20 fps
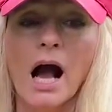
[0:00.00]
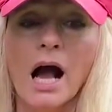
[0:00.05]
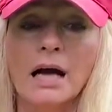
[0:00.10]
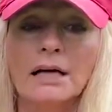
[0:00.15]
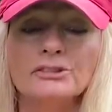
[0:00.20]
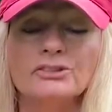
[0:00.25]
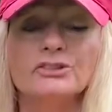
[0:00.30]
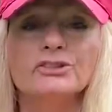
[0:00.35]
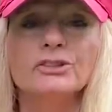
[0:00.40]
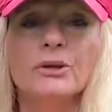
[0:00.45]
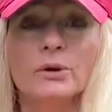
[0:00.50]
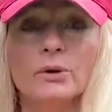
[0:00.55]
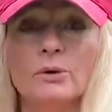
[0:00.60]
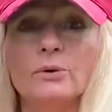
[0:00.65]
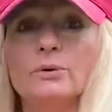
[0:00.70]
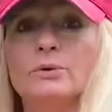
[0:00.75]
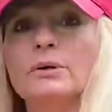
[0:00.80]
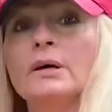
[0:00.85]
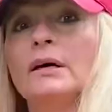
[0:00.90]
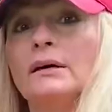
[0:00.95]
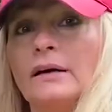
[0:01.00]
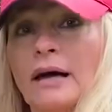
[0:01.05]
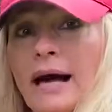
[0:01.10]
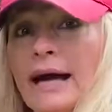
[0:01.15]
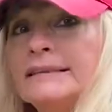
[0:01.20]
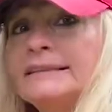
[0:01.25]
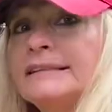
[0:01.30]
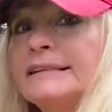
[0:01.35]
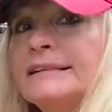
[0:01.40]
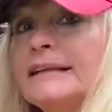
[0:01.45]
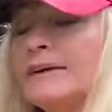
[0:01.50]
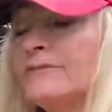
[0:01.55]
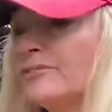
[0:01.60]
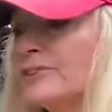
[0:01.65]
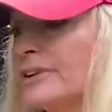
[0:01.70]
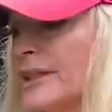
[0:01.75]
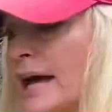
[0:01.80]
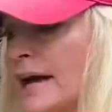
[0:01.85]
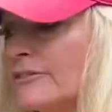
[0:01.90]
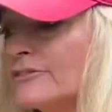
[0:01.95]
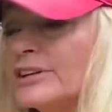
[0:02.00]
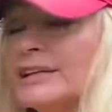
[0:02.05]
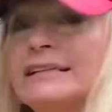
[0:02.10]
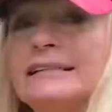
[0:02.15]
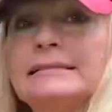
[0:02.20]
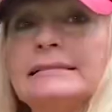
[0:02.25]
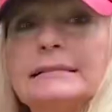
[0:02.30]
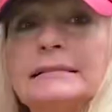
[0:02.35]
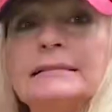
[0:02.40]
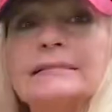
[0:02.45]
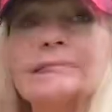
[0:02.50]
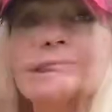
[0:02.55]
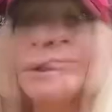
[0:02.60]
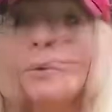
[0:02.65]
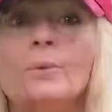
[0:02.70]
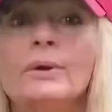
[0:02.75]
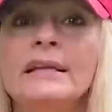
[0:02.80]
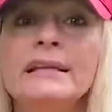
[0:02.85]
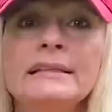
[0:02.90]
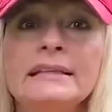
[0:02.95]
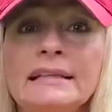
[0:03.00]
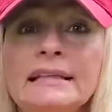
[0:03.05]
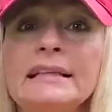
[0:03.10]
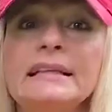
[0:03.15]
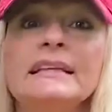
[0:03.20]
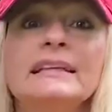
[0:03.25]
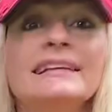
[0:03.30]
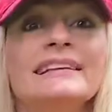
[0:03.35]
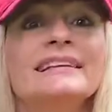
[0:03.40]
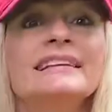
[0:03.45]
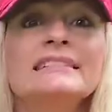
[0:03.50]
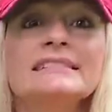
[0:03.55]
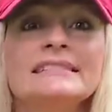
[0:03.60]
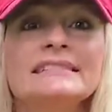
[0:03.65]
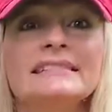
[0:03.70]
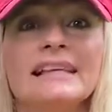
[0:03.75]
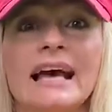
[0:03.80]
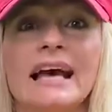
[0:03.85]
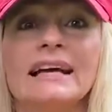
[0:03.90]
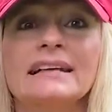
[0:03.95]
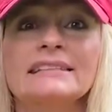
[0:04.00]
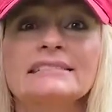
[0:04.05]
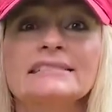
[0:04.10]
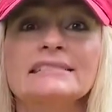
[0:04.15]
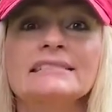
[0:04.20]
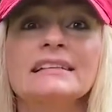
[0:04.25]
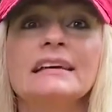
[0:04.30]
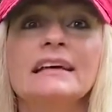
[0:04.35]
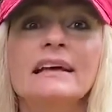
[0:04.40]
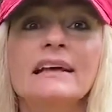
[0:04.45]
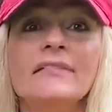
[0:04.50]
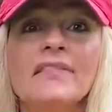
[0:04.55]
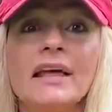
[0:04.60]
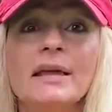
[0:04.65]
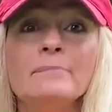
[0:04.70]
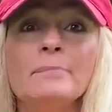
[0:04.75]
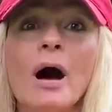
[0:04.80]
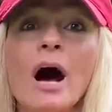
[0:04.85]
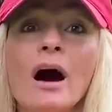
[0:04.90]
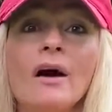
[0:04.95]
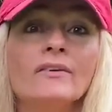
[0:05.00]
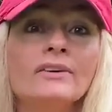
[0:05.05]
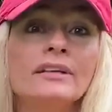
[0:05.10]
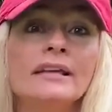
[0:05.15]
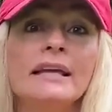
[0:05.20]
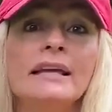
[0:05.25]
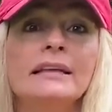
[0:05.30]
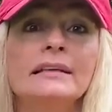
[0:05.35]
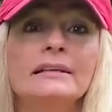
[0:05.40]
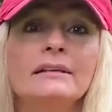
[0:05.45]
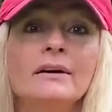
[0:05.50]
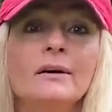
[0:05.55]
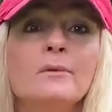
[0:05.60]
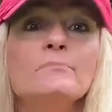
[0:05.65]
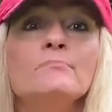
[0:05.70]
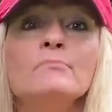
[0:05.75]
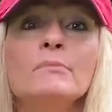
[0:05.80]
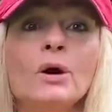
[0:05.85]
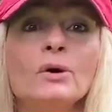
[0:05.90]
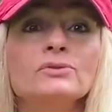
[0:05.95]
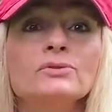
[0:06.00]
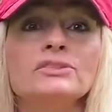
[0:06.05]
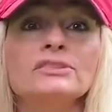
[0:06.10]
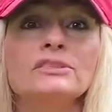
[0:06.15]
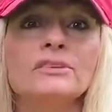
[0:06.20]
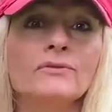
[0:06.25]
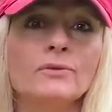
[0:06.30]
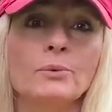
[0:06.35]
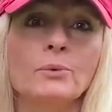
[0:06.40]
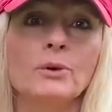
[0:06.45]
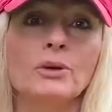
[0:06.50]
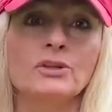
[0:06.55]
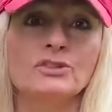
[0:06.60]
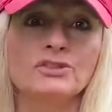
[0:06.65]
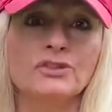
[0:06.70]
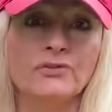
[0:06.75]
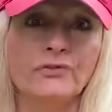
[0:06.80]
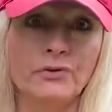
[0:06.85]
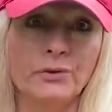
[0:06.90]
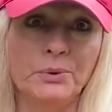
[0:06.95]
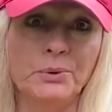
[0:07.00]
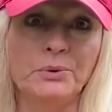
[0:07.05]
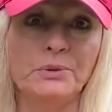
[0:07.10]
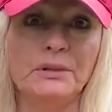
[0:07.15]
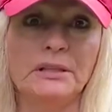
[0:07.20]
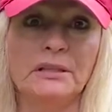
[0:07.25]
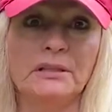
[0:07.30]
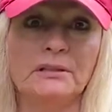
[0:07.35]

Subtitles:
So I did that for that reason. We need insects. They pollinate most of the world's food.